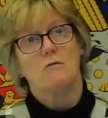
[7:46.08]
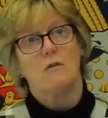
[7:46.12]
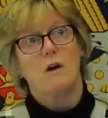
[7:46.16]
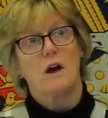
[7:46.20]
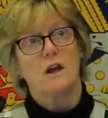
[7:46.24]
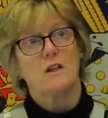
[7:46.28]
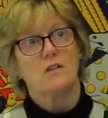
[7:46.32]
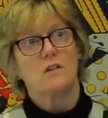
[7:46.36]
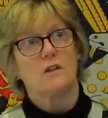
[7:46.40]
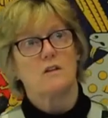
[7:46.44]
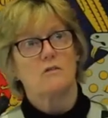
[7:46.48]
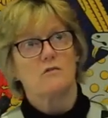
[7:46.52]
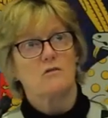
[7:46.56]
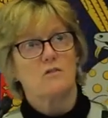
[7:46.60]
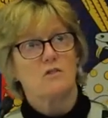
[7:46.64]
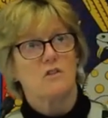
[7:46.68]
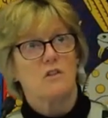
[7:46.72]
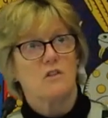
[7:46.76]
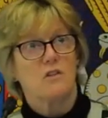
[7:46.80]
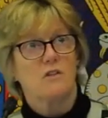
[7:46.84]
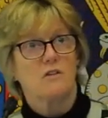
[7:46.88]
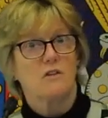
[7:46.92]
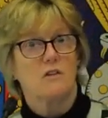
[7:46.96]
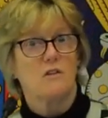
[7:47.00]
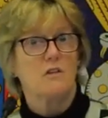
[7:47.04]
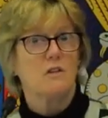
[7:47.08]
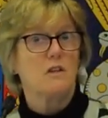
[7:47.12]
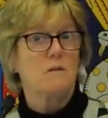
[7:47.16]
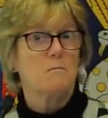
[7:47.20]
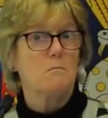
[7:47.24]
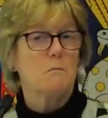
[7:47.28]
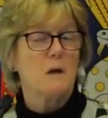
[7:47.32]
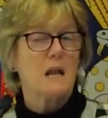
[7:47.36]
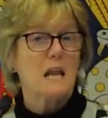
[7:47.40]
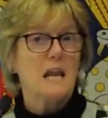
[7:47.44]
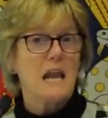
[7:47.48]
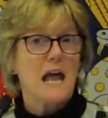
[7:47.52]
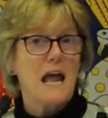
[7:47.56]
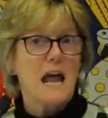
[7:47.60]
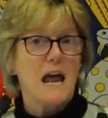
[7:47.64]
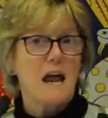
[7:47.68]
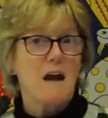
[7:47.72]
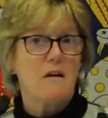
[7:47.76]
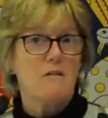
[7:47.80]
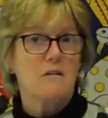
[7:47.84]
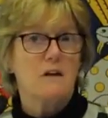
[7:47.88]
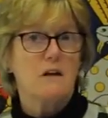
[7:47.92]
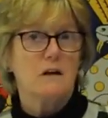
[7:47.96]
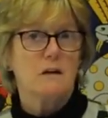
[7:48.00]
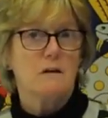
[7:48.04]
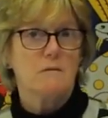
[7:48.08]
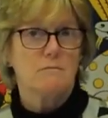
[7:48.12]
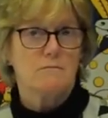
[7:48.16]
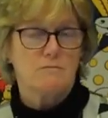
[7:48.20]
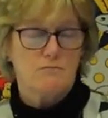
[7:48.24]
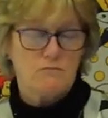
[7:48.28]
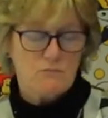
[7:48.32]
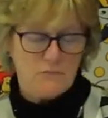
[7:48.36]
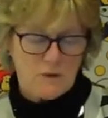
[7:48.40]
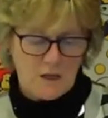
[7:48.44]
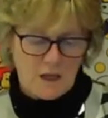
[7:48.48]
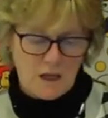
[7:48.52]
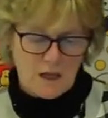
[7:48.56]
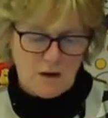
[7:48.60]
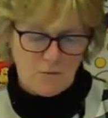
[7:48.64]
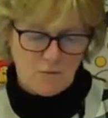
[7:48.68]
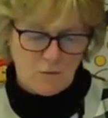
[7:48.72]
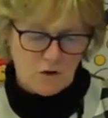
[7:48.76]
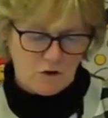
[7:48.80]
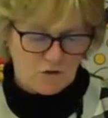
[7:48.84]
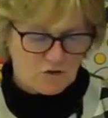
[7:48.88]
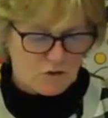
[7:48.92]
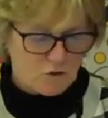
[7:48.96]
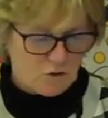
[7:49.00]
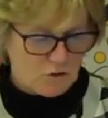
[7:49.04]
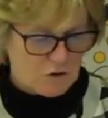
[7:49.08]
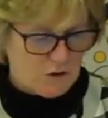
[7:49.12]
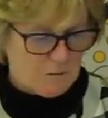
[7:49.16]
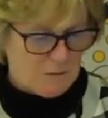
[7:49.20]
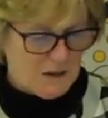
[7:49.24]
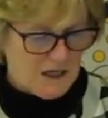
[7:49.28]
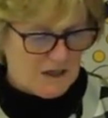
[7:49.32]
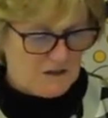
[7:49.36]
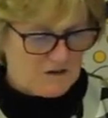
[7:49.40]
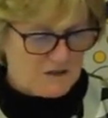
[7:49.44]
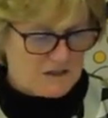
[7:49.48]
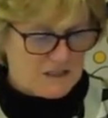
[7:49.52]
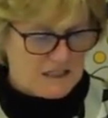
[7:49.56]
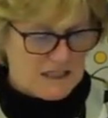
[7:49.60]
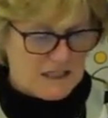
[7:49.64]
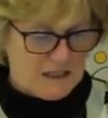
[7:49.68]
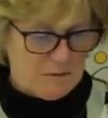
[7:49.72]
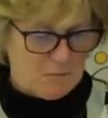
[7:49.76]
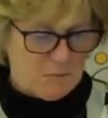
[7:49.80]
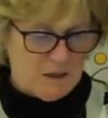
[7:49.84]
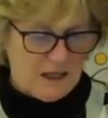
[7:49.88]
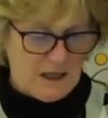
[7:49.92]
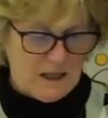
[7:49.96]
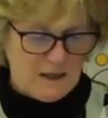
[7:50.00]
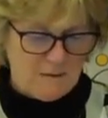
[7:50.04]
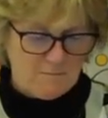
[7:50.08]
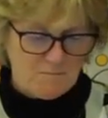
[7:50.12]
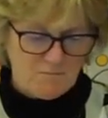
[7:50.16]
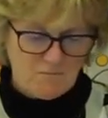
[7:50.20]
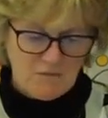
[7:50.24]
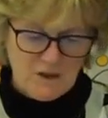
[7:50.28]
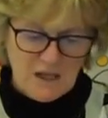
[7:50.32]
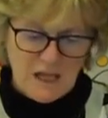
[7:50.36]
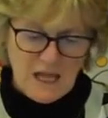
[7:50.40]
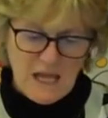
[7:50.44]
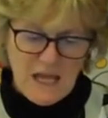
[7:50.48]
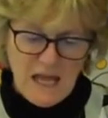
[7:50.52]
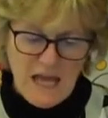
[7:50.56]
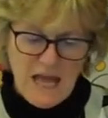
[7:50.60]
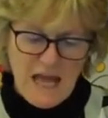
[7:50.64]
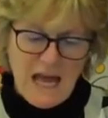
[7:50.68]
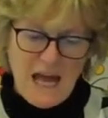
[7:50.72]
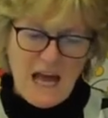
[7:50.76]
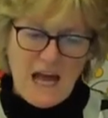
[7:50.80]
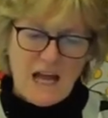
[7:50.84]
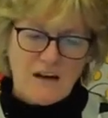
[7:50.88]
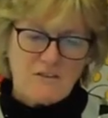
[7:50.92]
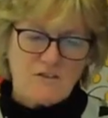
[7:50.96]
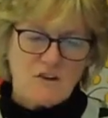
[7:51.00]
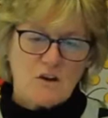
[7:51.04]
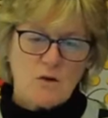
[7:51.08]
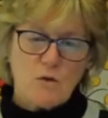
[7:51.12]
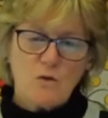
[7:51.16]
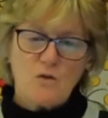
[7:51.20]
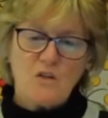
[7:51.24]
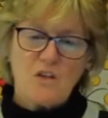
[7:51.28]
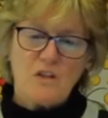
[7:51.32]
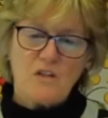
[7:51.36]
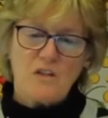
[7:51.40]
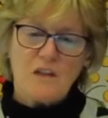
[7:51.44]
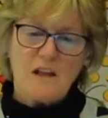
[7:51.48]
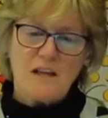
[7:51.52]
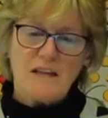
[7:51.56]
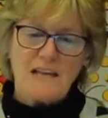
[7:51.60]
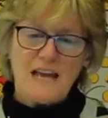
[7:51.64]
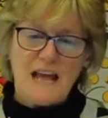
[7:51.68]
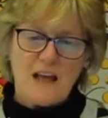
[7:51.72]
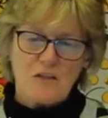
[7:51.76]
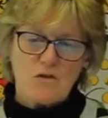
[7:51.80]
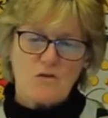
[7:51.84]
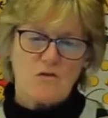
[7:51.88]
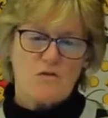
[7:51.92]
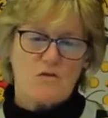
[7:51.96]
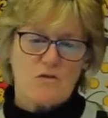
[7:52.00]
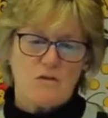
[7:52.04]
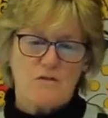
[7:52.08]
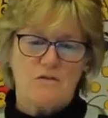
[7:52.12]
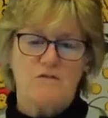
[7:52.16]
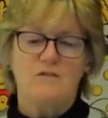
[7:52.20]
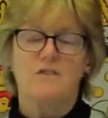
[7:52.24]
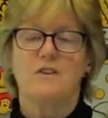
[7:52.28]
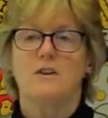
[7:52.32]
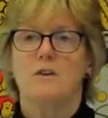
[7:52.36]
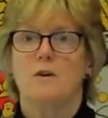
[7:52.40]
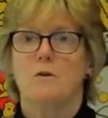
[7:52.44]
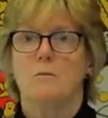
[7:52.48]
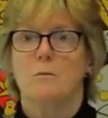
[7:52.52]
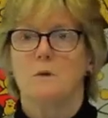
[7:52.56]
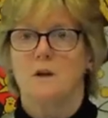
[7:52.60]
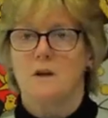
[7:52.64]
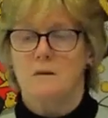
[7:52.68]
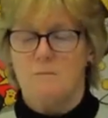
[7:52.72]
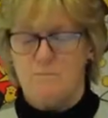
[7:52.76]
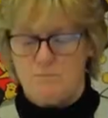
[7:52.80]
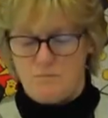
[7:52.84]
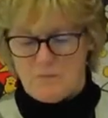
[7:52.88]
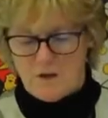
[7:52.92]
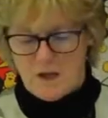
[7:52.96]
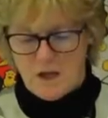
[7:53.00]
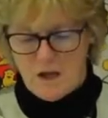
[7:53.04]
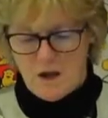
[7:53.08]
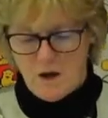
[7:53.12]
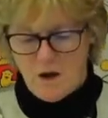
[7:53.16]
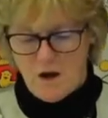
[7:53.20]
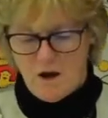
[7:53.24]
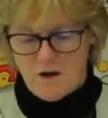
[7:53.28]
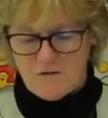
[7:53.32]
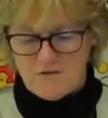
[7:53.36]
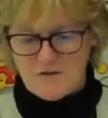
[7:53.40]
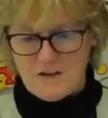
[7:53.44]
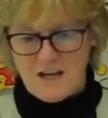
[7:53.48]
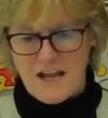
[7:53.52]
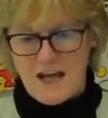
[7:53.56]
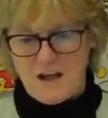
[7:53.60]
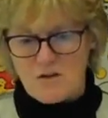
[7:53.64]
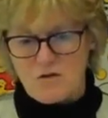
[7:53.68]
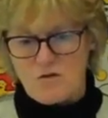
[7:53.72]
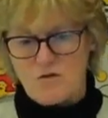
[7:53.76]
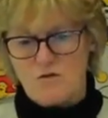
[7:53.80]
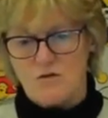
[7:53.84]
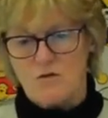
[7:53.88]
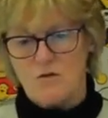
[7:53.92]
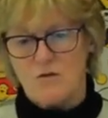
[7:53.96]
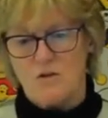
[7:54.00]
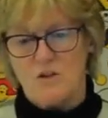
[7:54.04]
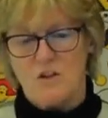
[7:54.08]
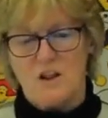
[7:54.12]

rising resistance in malaria, and we'll talk about TB. And of course, it's a natural phenomenon of natural